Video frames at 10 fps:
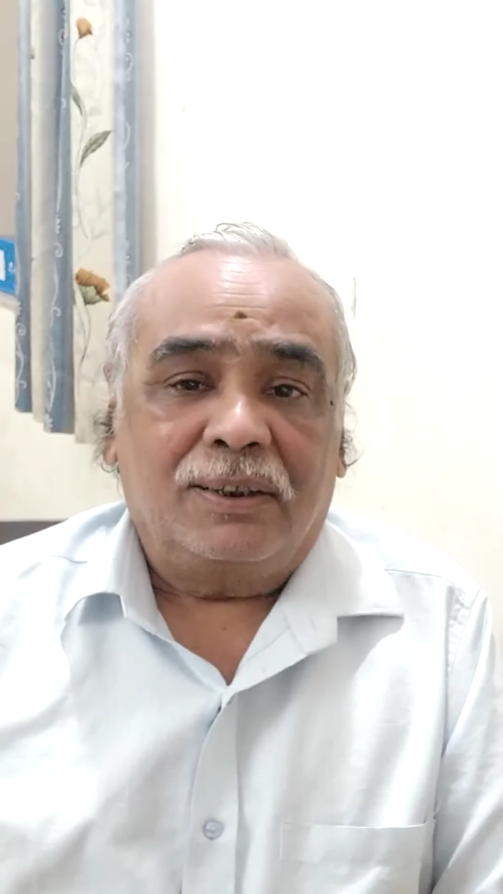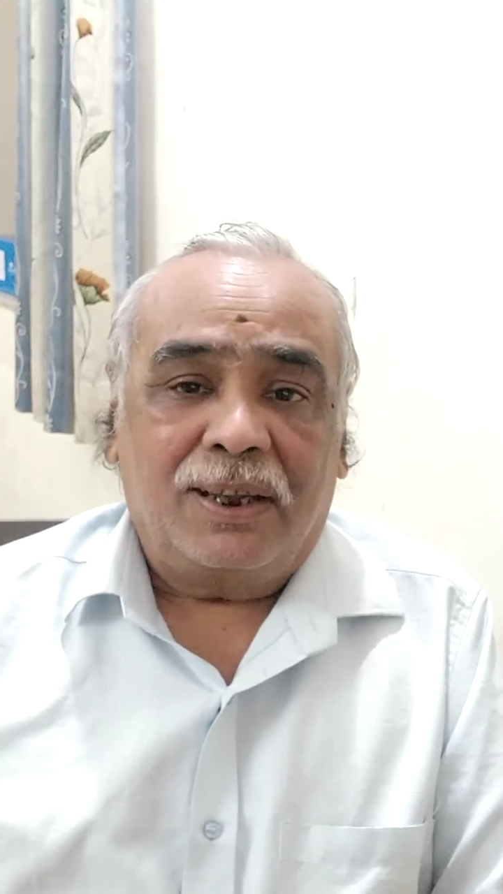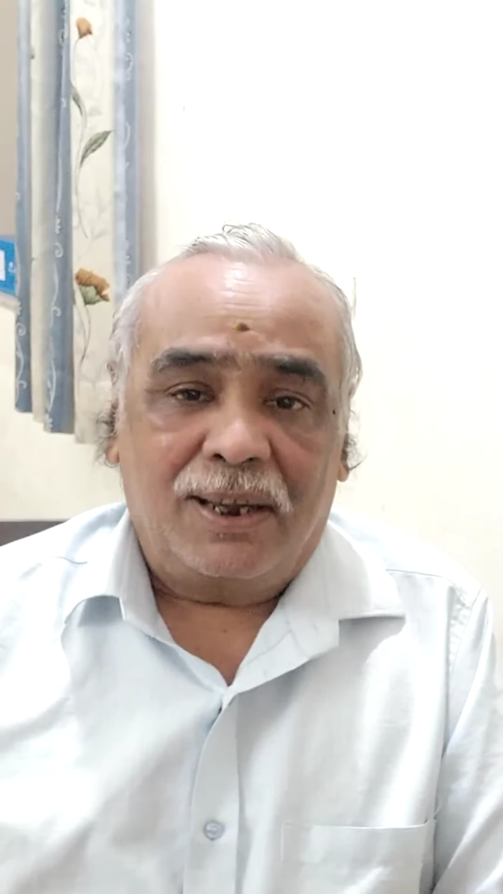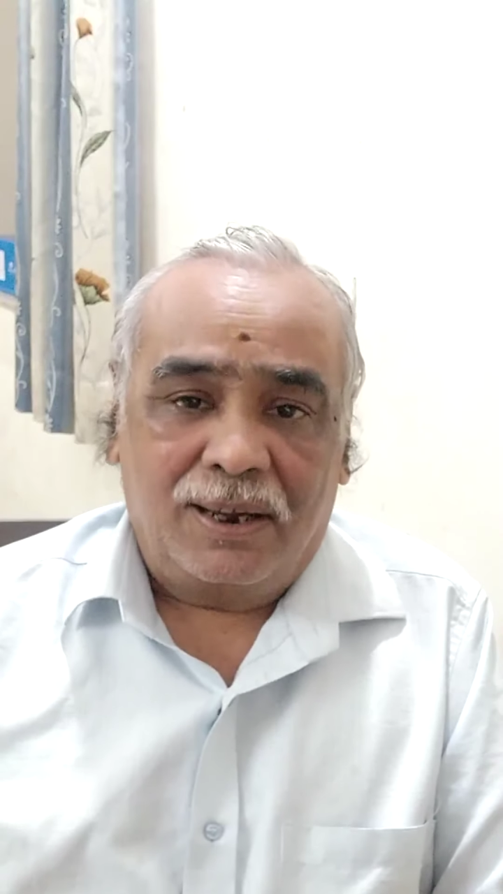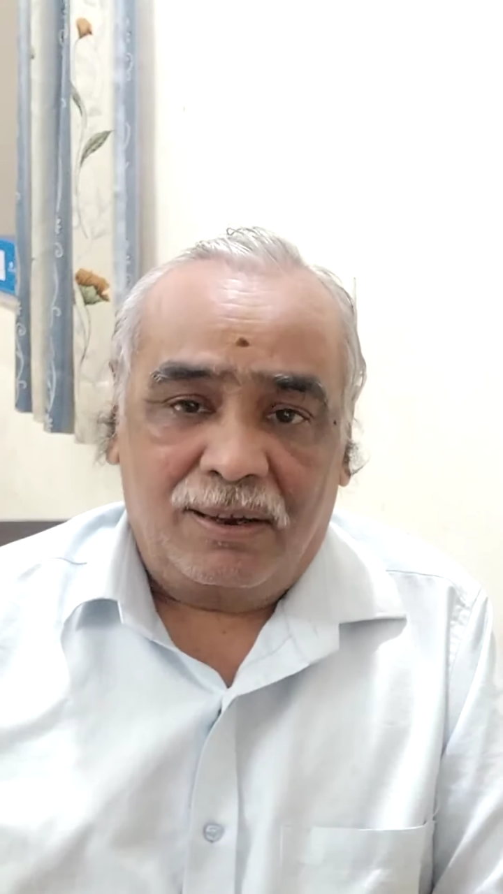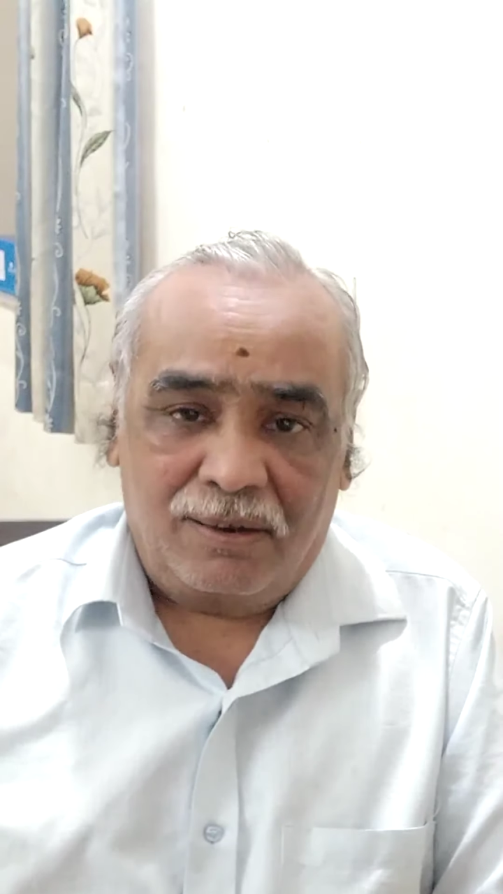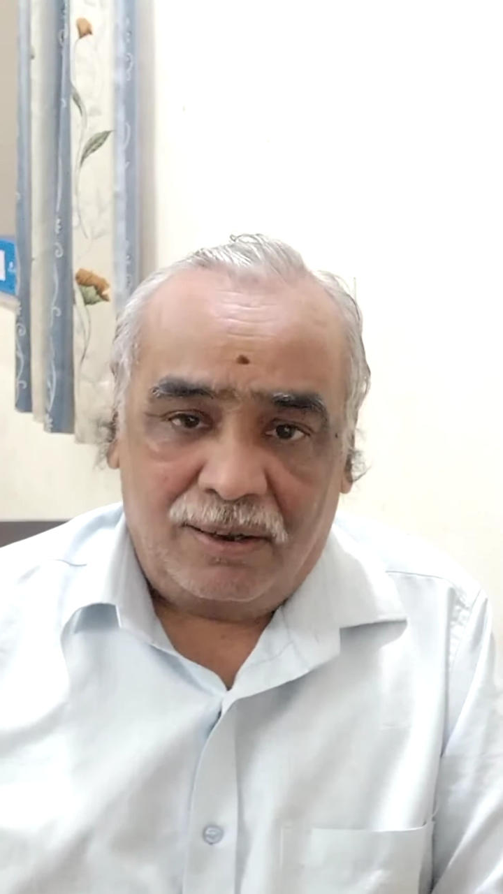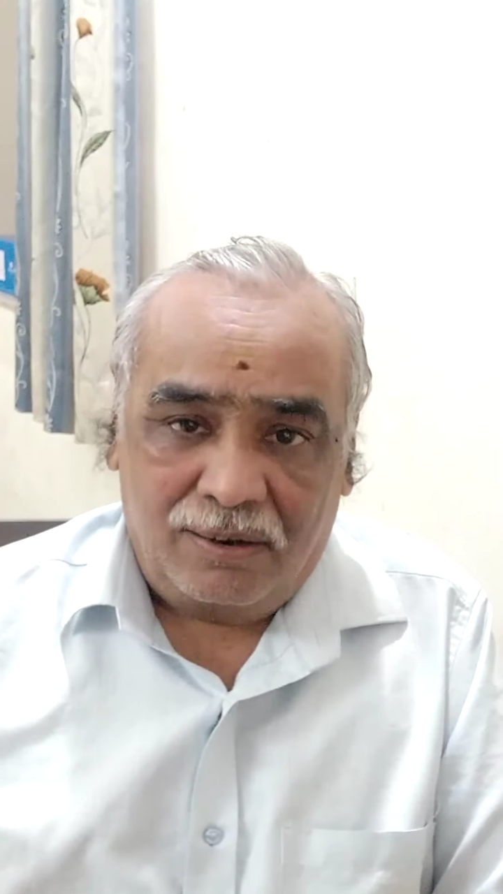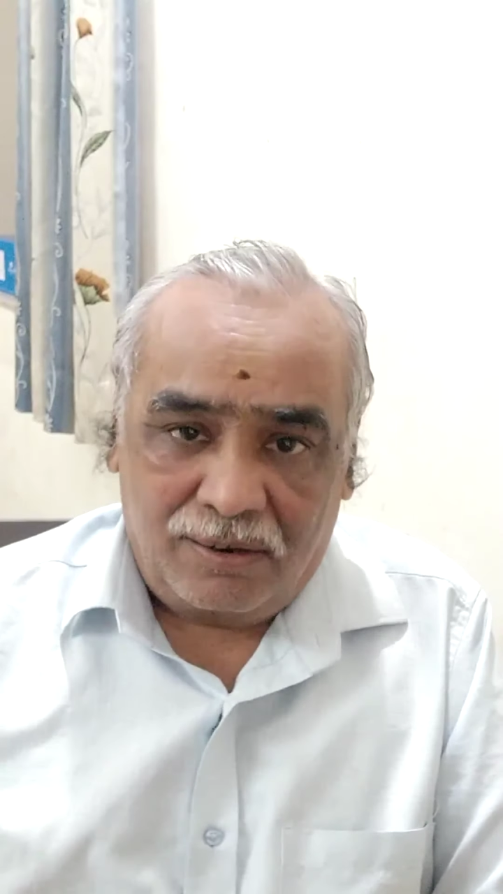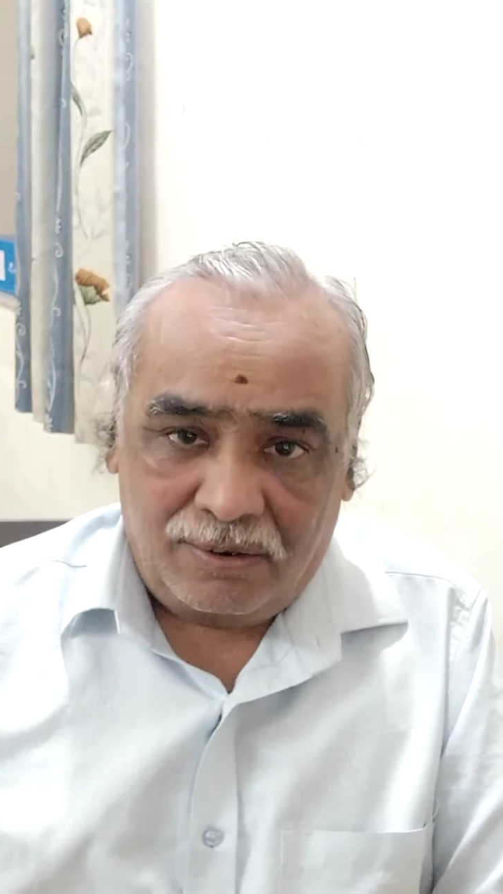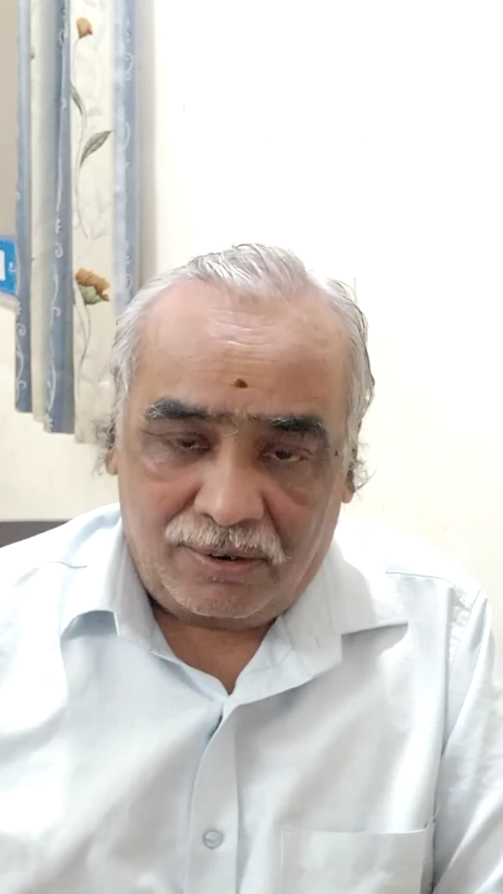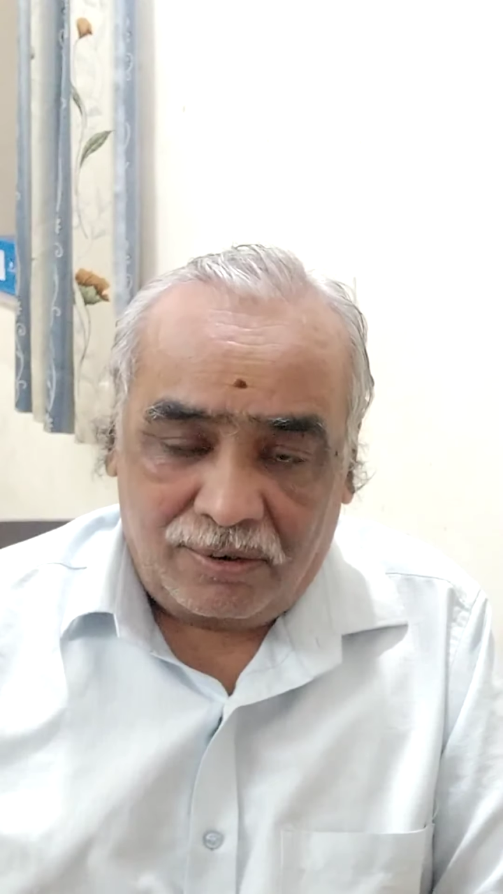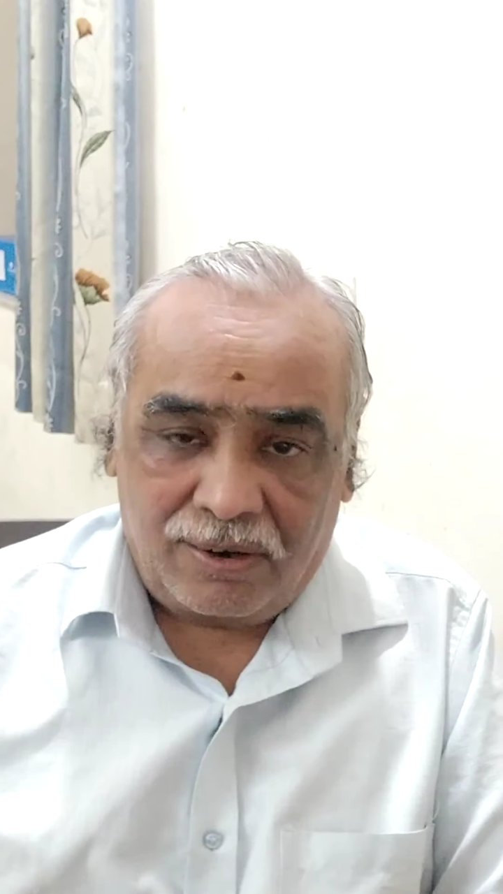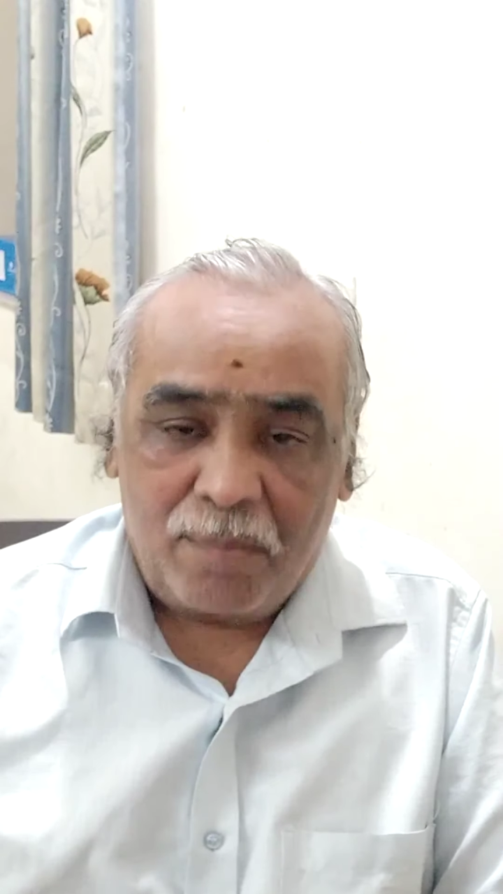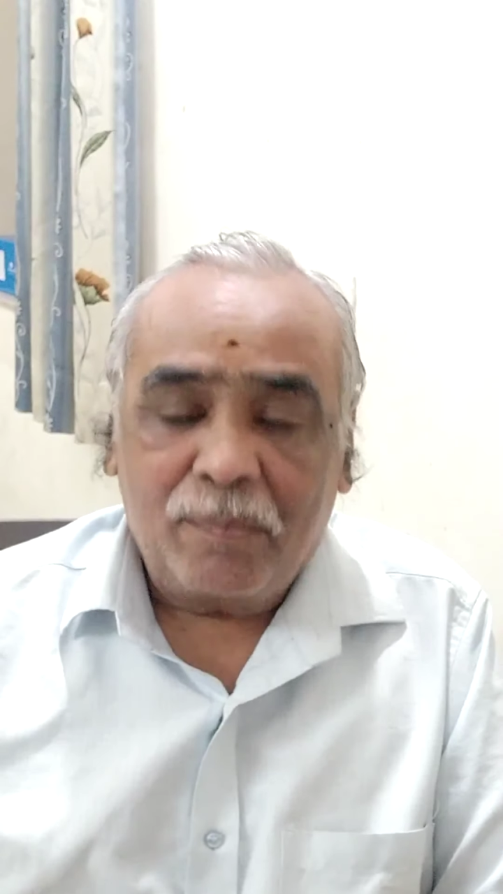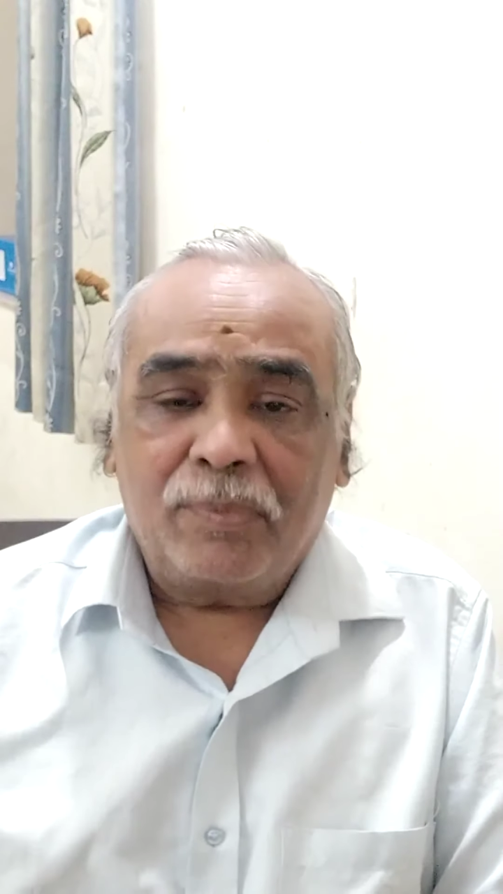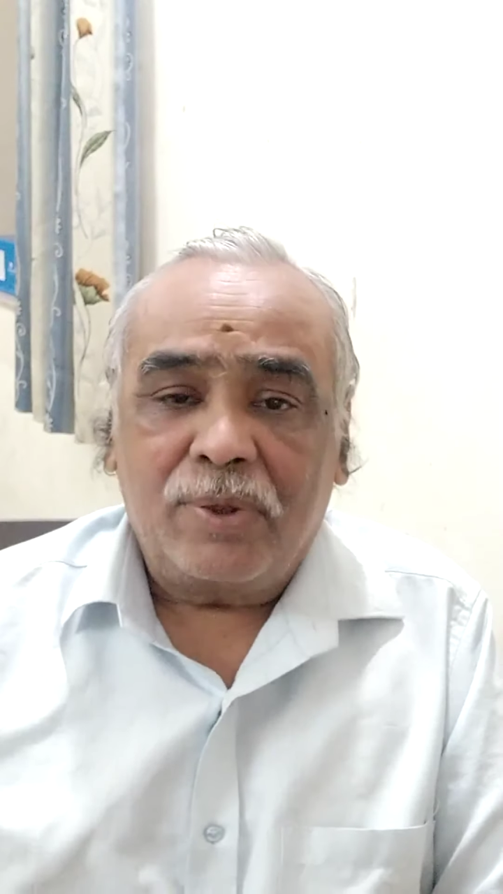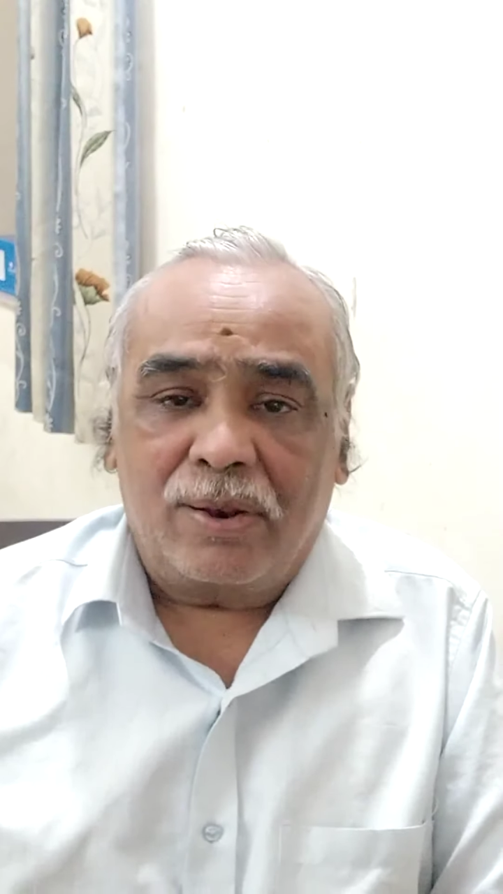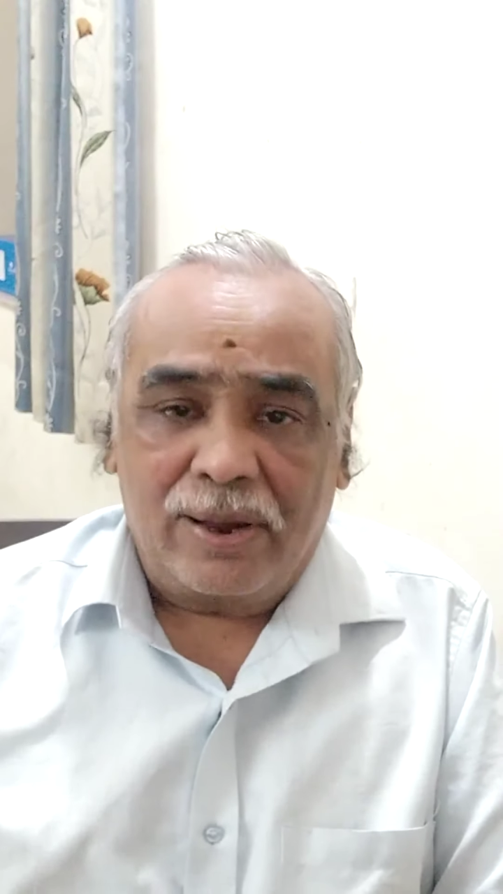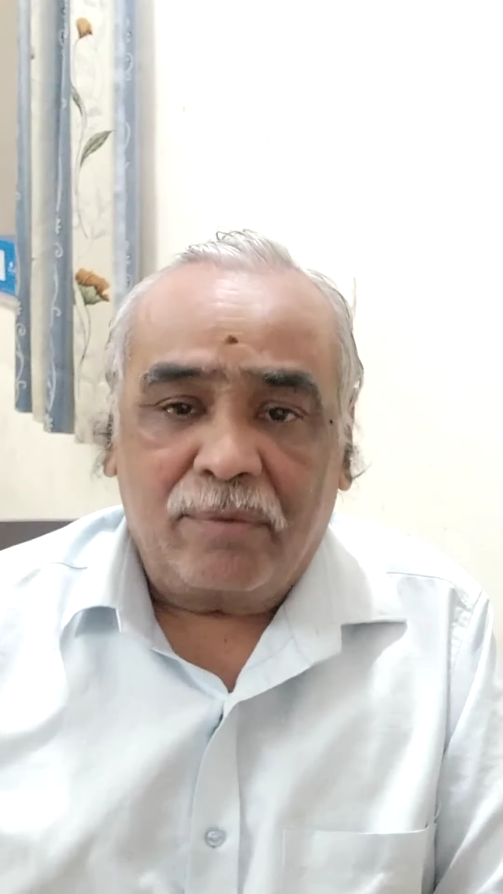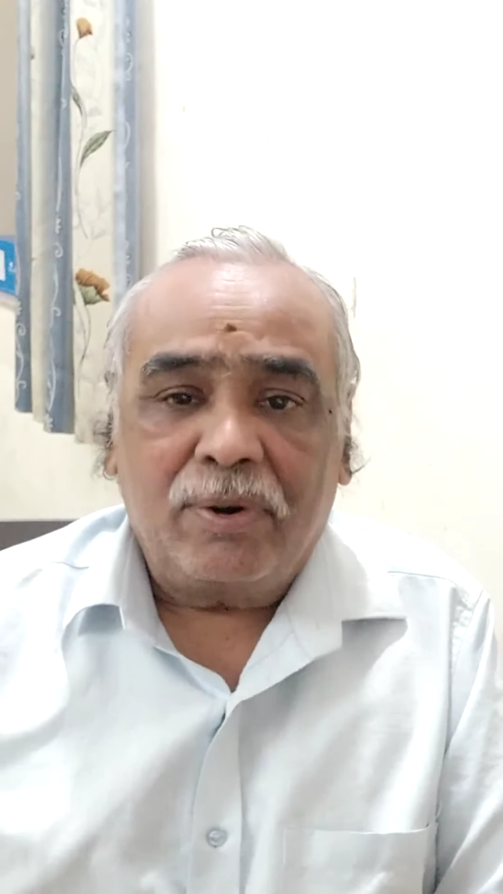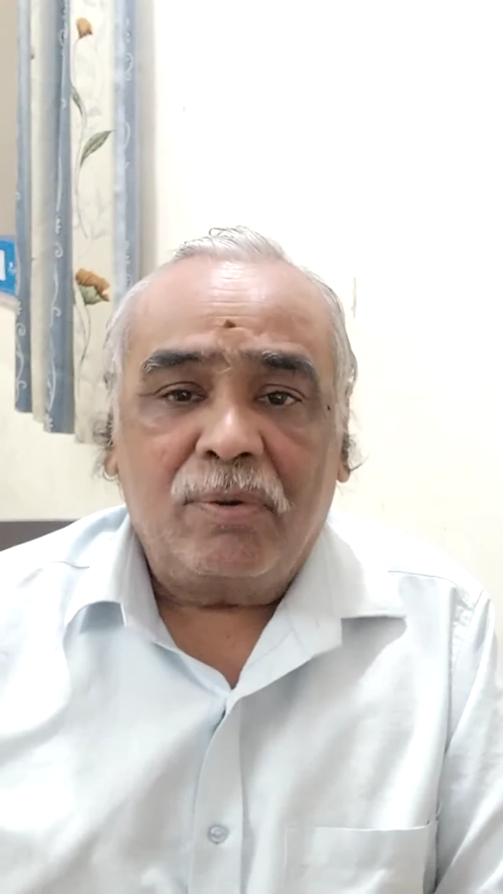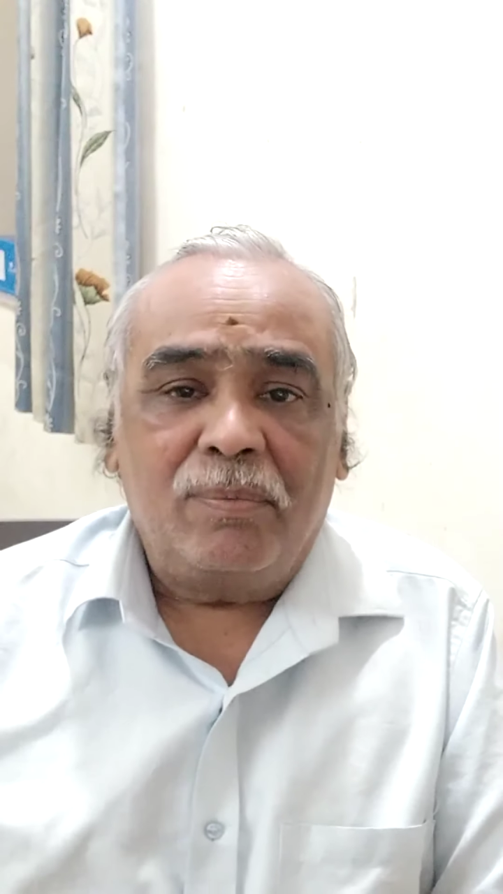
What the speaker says: the liquid